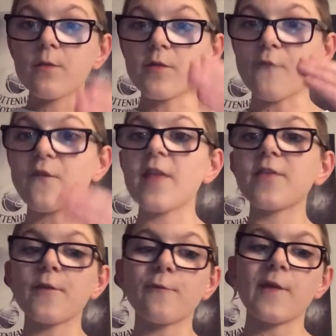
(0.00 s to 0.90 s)

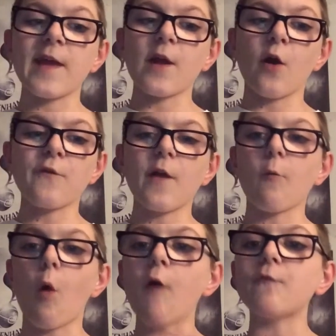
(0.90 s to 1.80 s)
Defensively, I
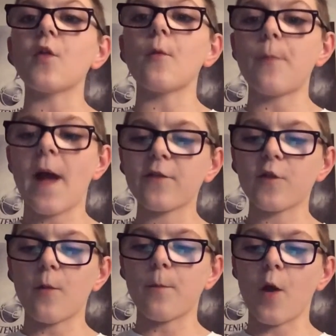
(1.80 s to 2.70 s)
think Watford are
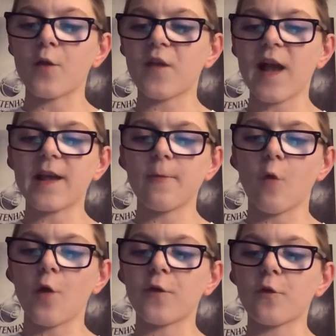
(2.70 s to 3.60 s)
better, but
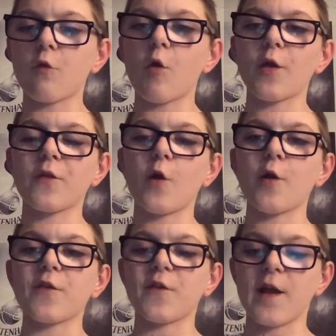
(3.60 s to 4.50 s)
attacking-wise, it's quite
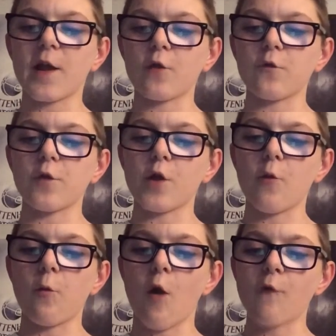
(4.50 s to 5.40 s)
tight to say because, you know,
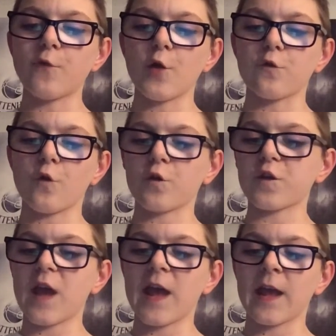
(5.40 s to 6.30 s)
Watford, Josh
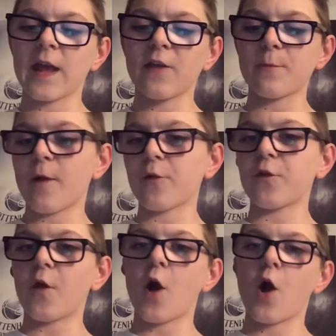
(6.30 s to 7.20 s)
King, Ismail
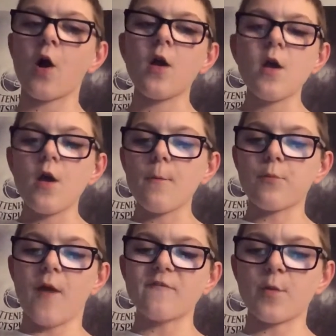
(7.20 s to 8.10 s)
Sarr,
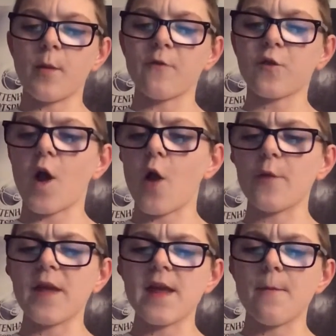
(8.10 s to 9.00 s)
Brentford with
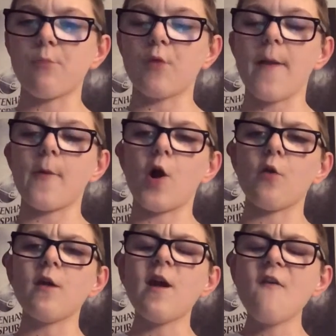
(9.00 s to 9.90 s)
Tony and
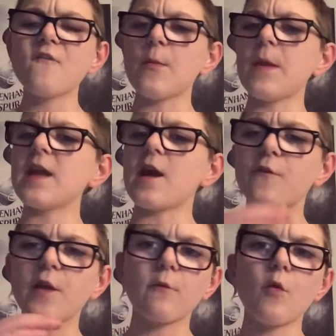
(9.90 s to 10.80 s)
Bueno. For me, I
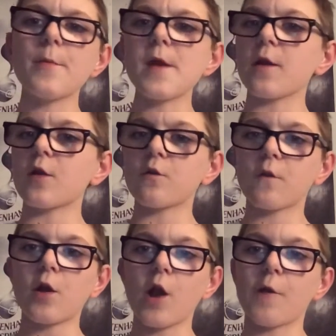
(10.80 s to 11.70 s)
think it will be a
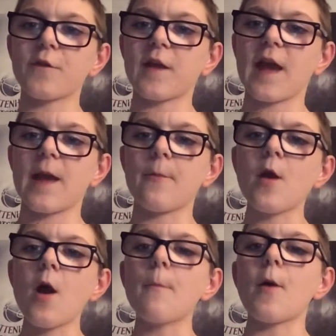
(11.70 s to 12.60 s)
close game,
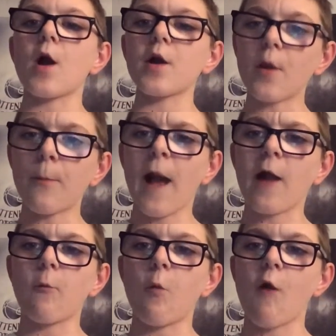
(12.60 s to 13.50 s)
but I'm going to
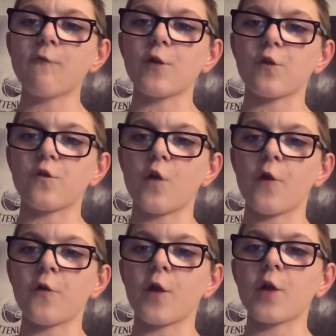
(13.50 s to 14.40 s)
back Watford
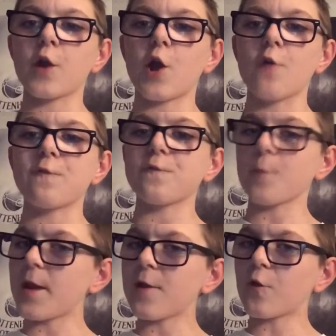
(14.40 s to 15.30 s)
just. I'm going to go
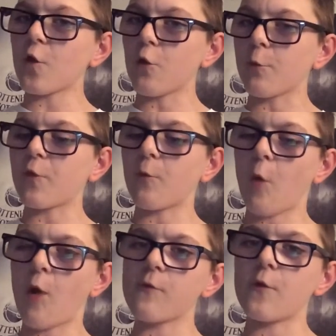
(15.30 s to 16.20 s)
3-2 to
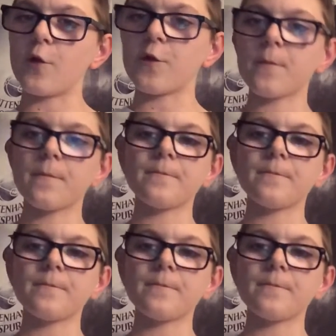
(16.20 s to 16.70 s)
Watford.